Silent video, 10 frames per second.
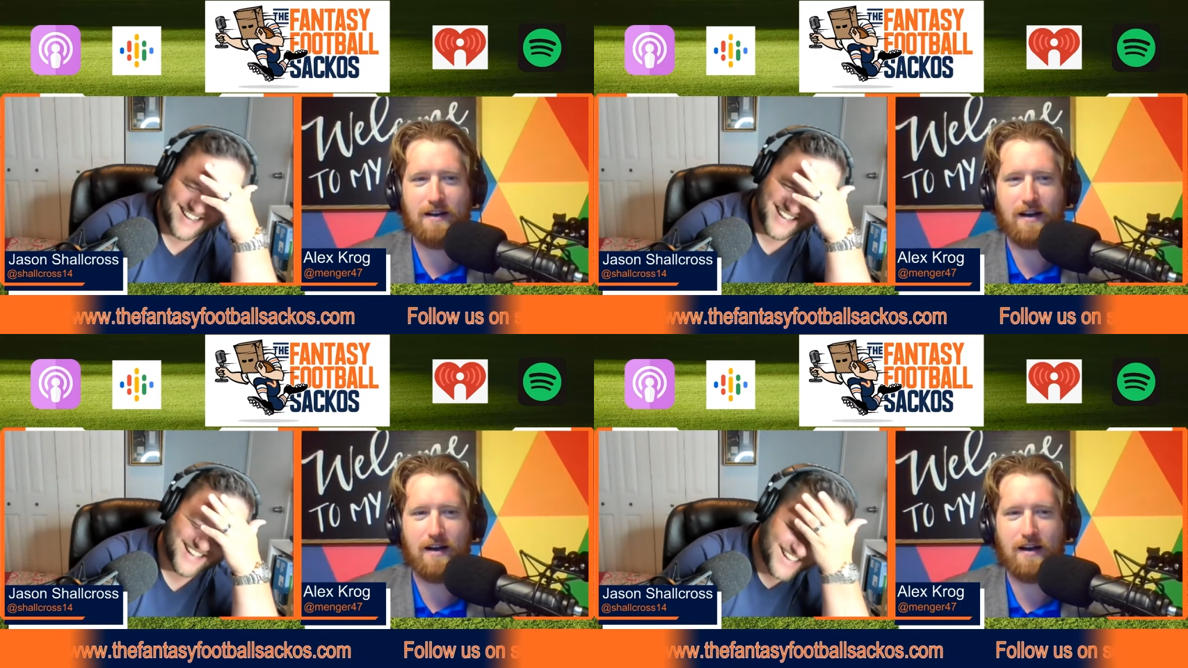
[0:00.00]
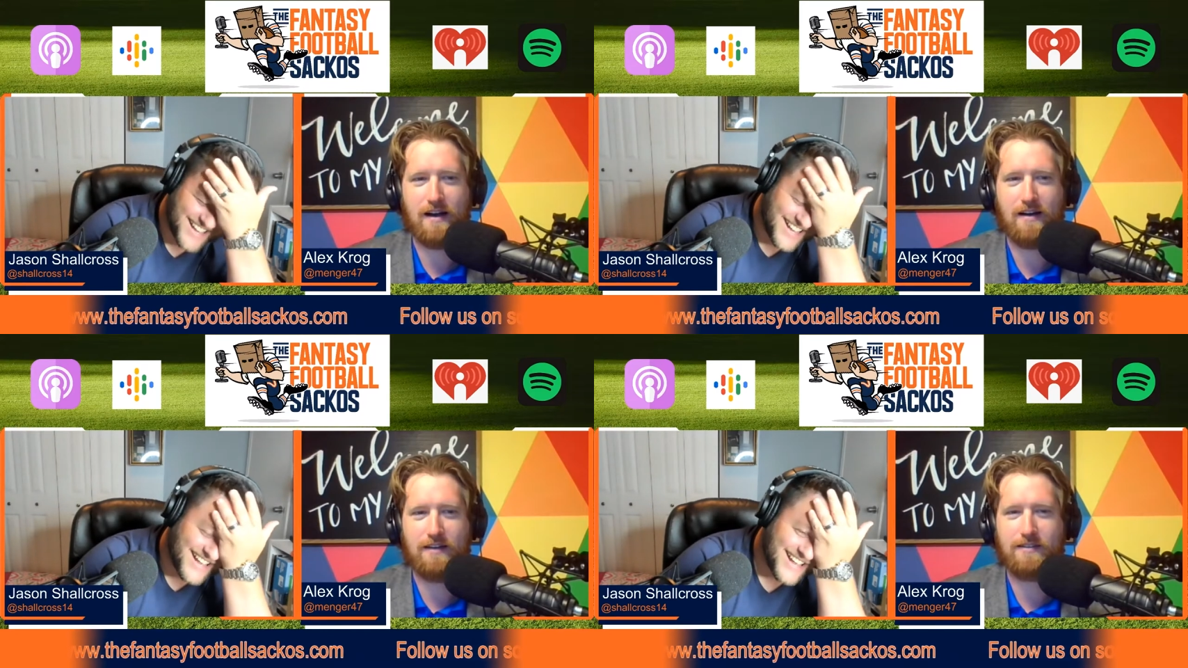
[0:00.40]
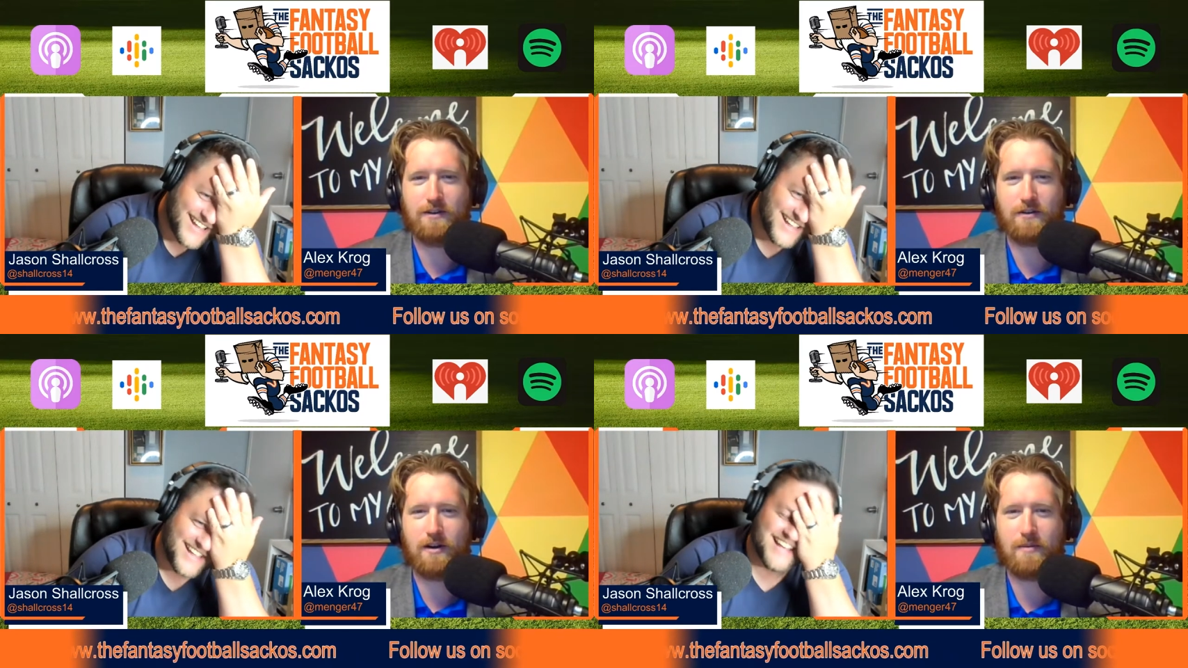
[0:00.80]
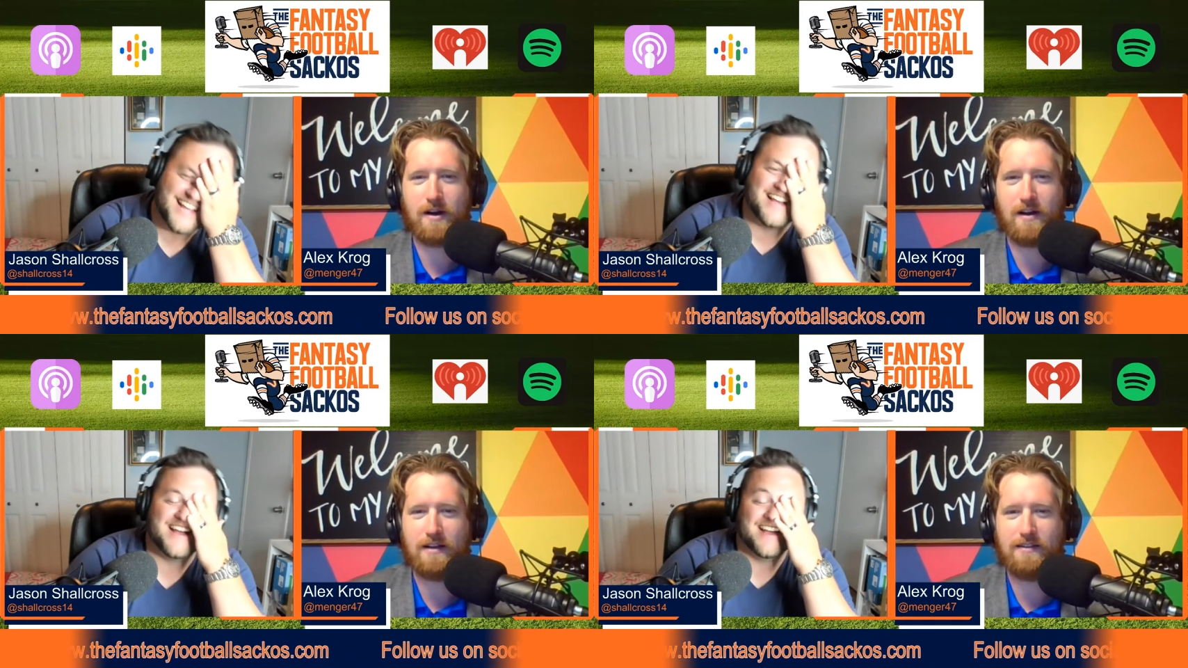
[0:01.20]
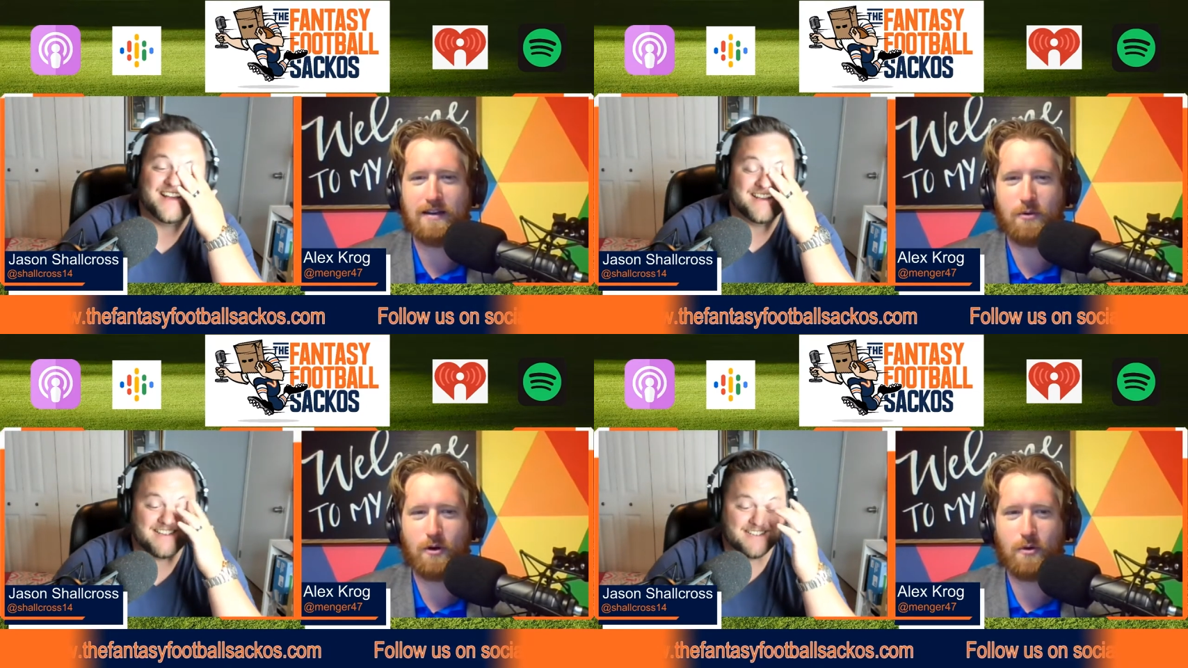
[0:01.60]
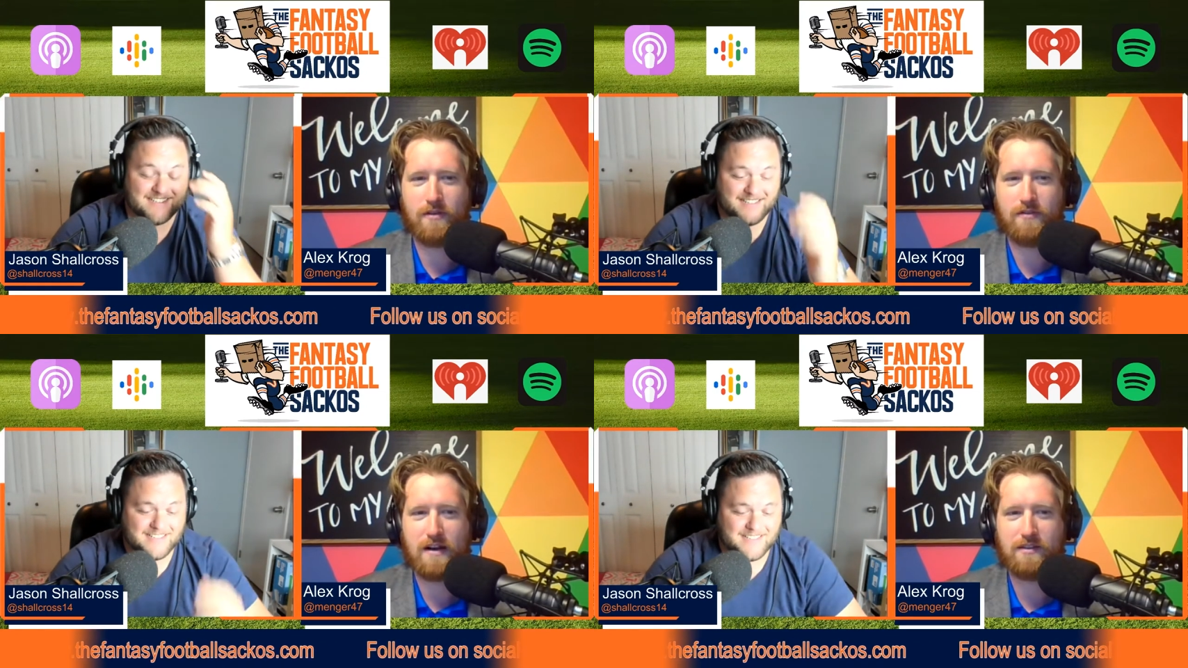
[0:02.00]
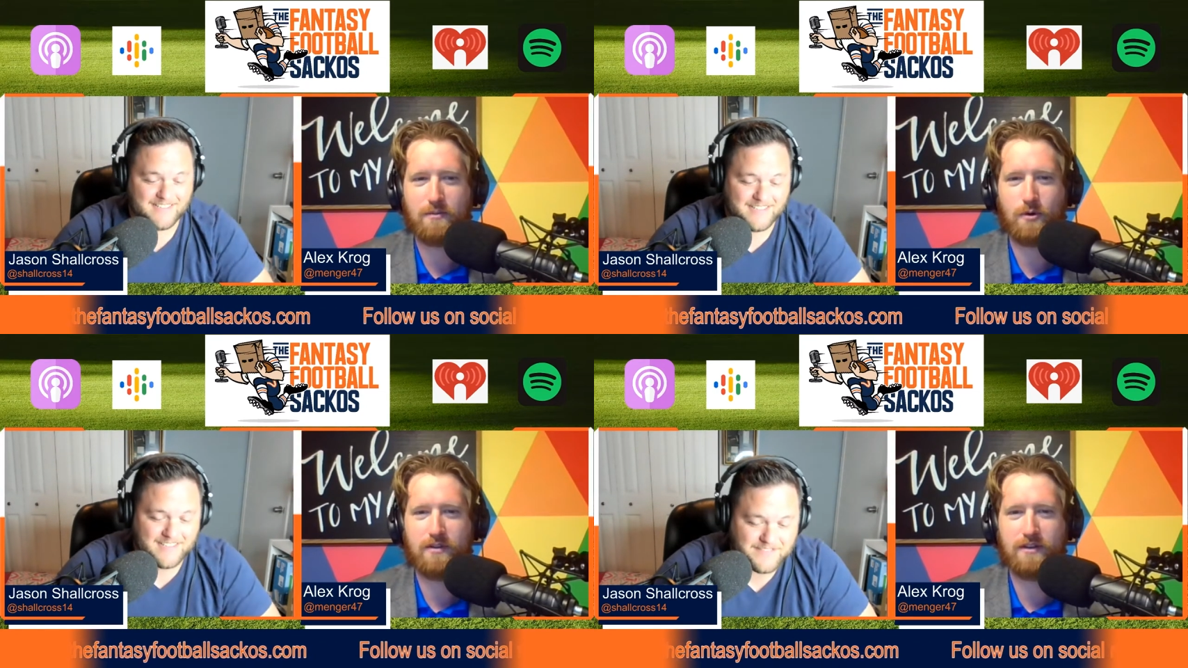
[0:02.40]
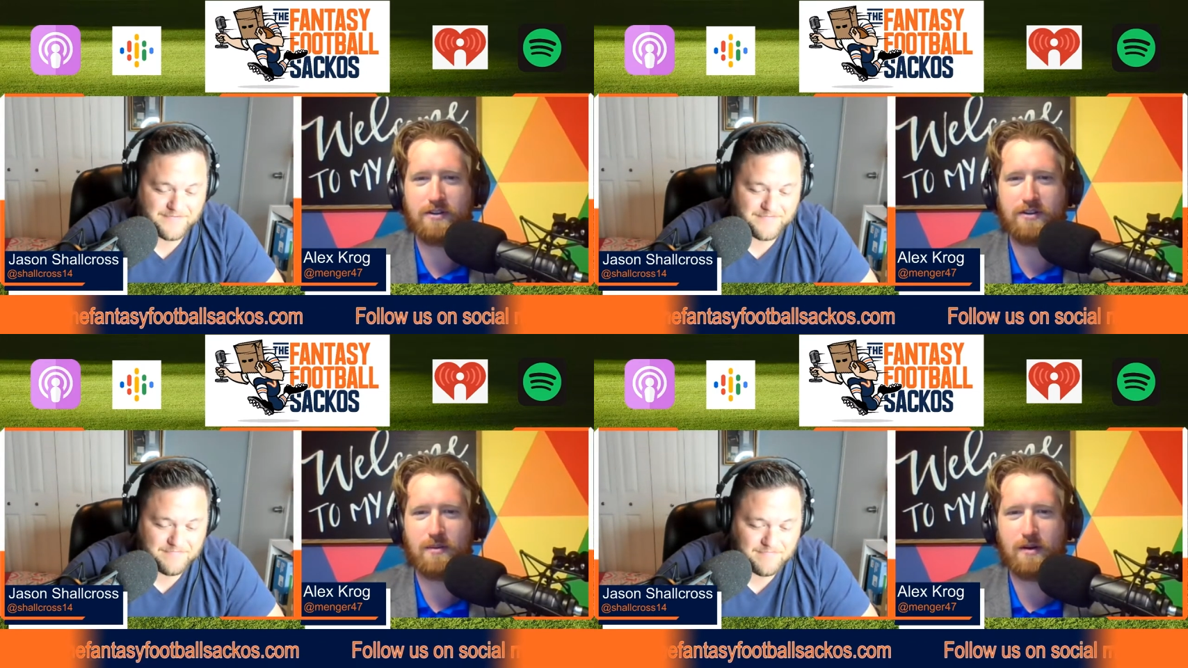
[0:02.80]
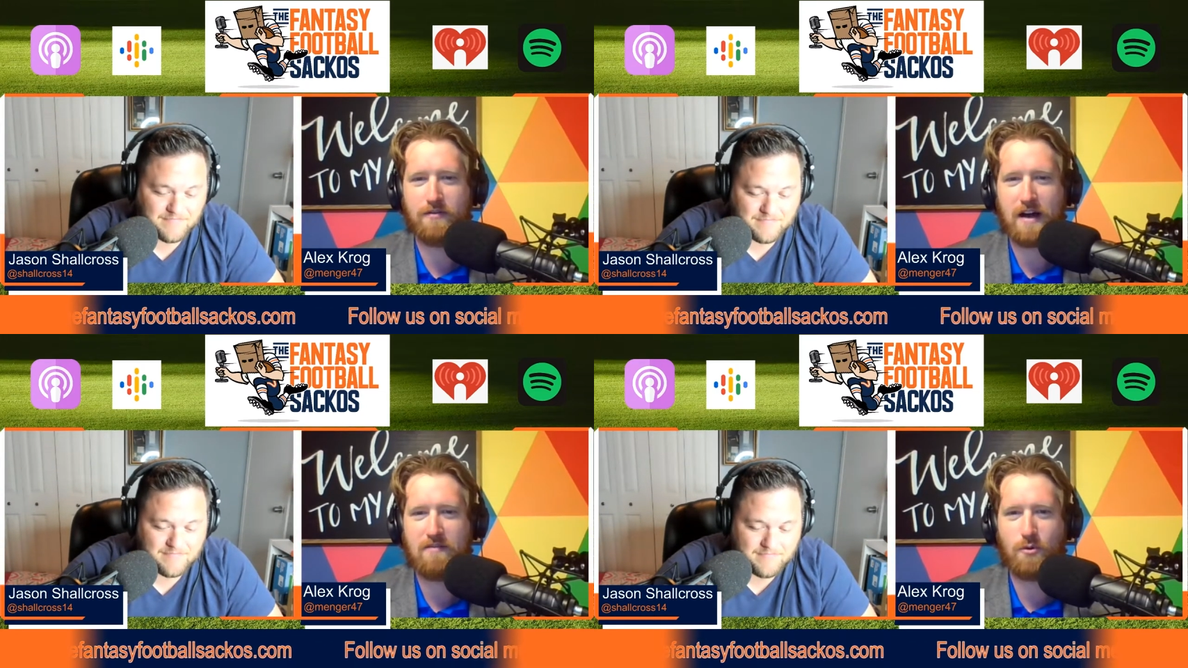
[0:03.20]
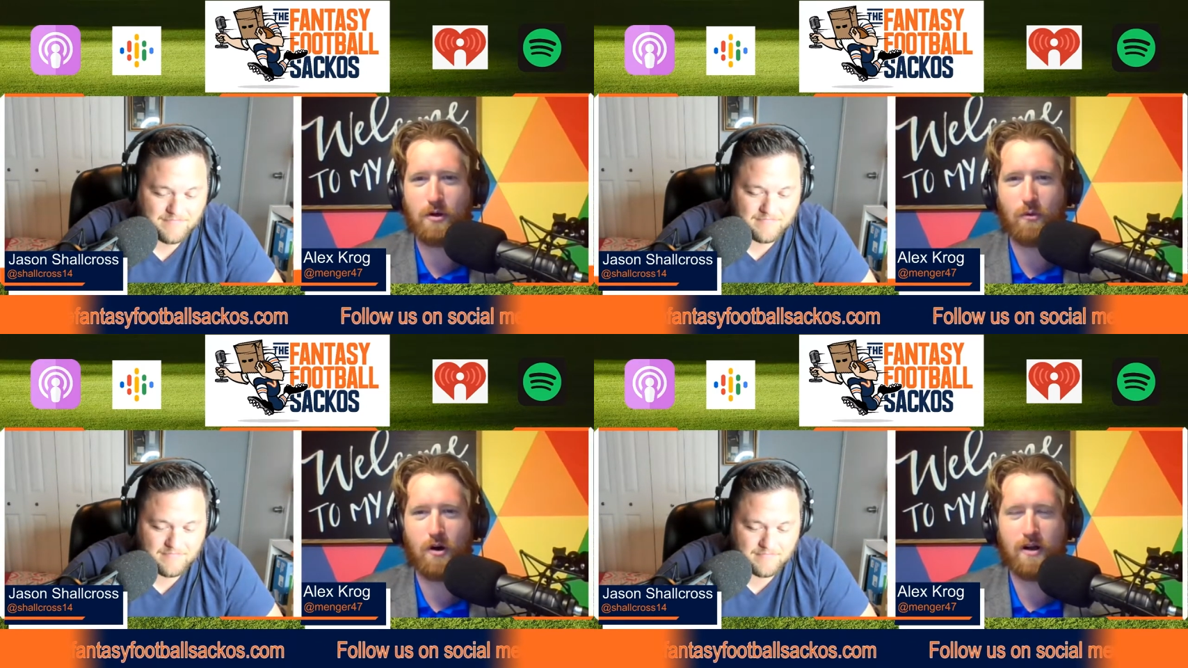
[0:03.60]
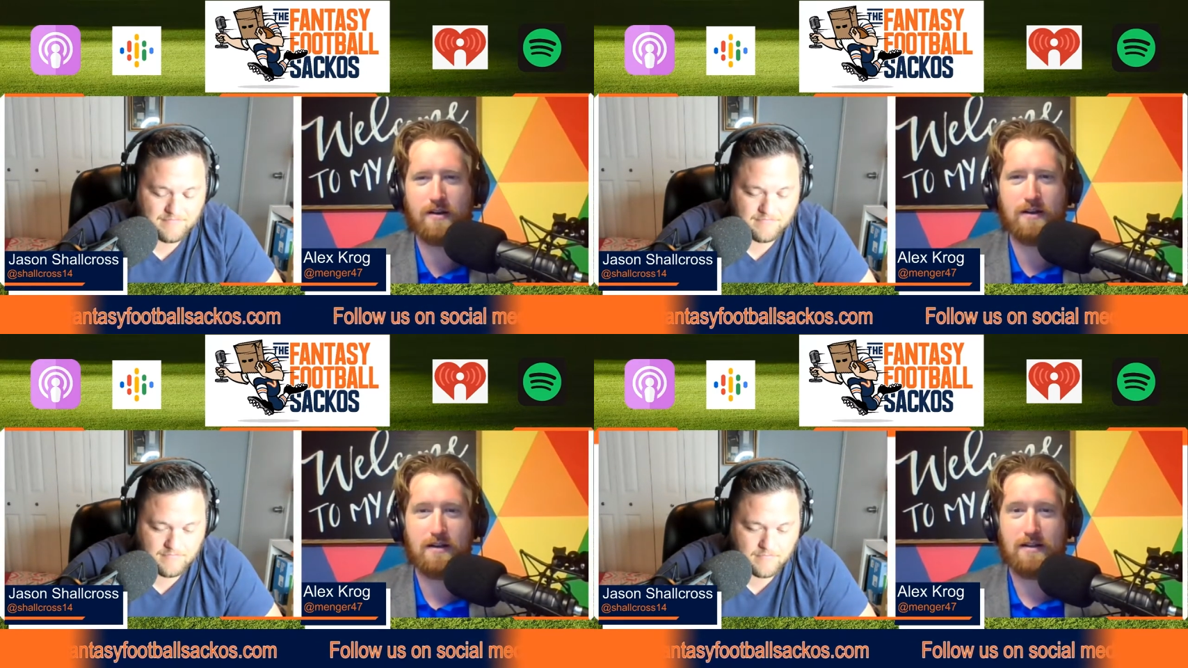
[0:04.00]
Speaker 1: uh, so Kareem Hunt had 10.1 fantasy points. Nick Chubb had 5.1